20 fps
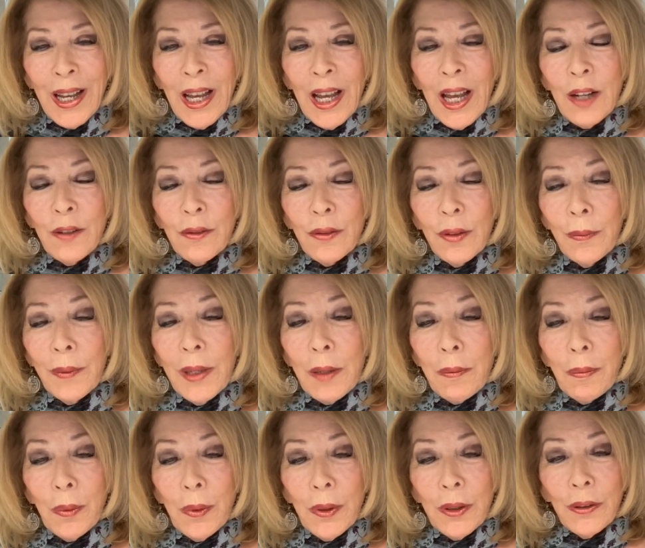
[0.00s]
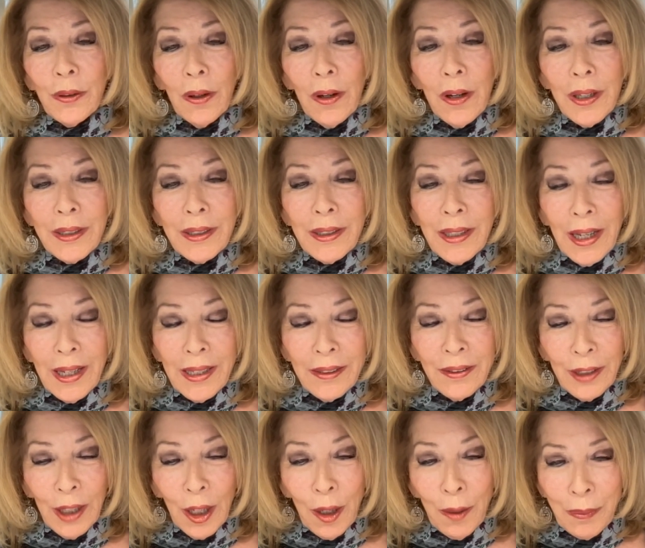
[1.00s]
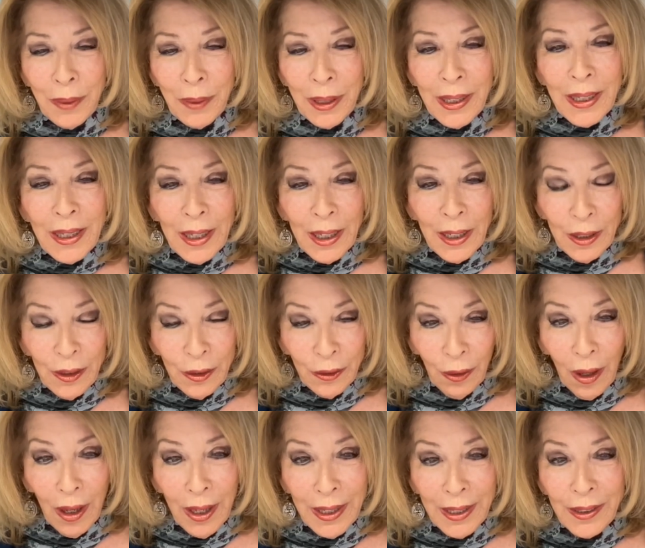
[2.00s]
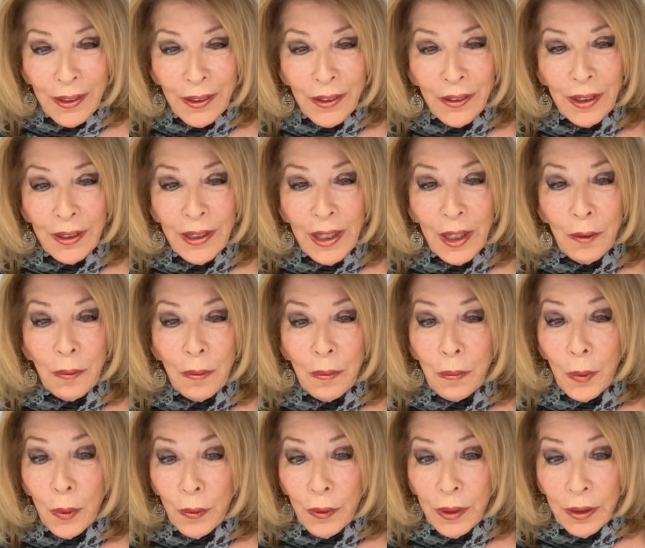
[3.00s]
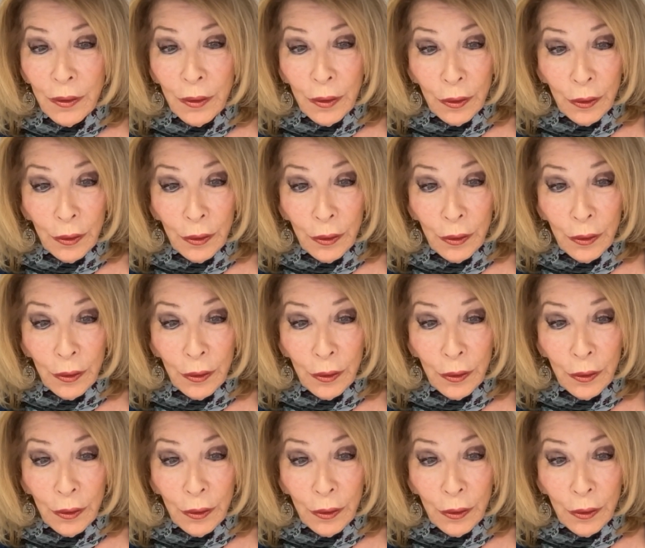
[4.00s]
And from that point on, I stopped science and then moved into